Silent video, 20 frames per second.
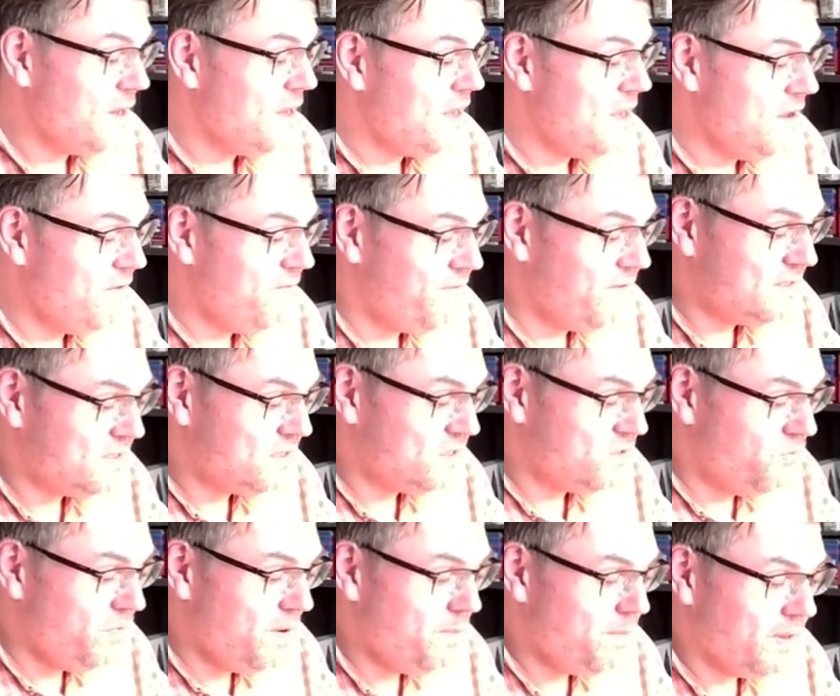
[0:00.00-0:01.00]
If it's
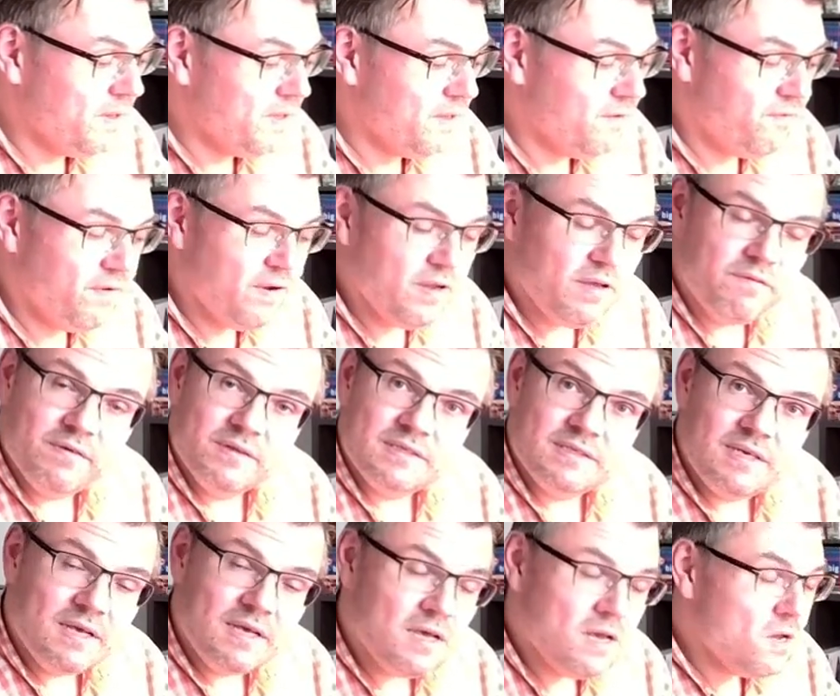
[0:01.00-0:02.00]
tripled in
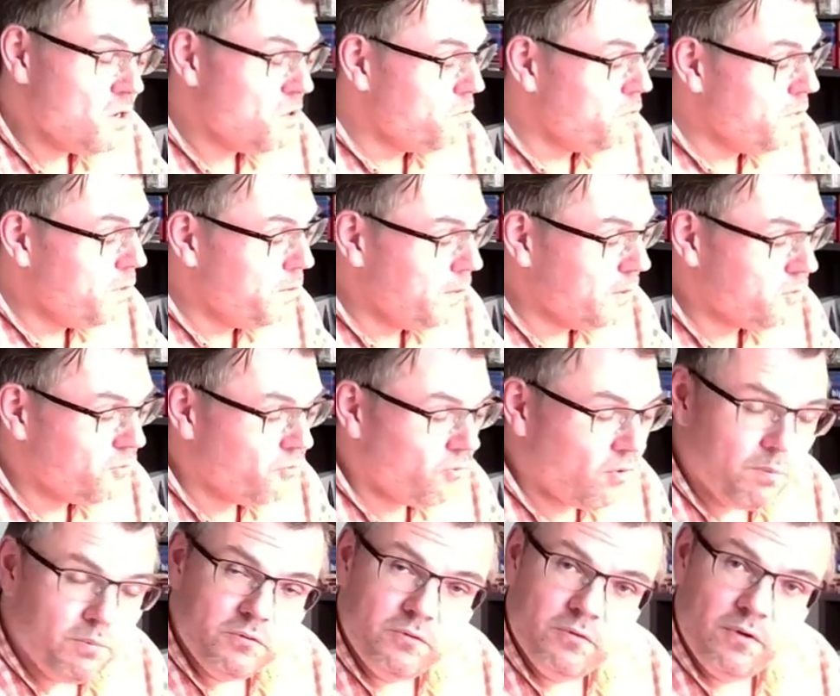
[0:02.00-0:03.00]
frequency, we will
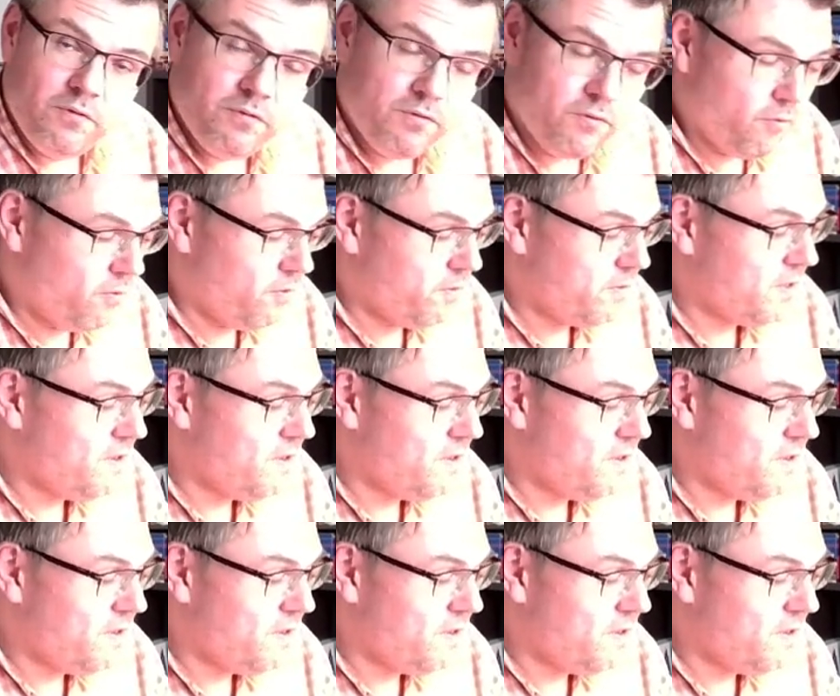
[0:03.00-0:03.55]
drop to 1/3.